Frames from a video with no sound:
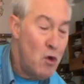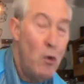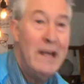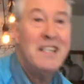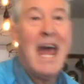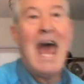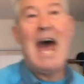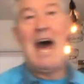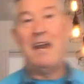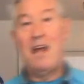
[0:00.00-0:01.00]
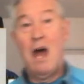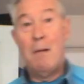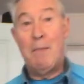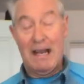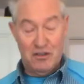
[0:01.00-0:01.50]
going to add
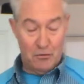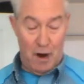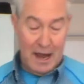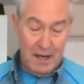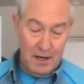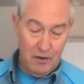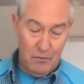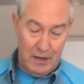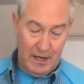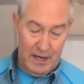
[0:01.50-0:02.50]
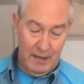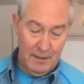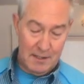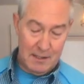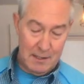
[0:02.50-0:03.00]
my dry
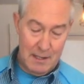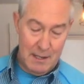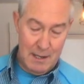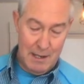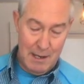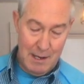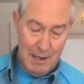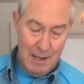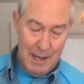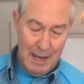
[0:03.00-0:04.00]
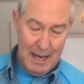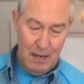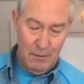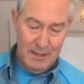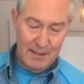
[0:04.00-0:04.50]
ingredients, and I
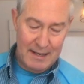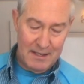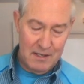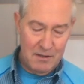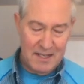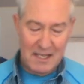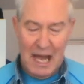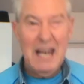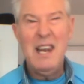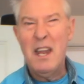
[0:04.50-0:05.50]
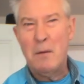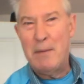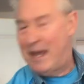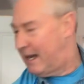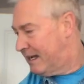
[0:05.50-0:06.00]
always like to do this a little
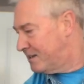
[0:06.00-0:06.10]
bit in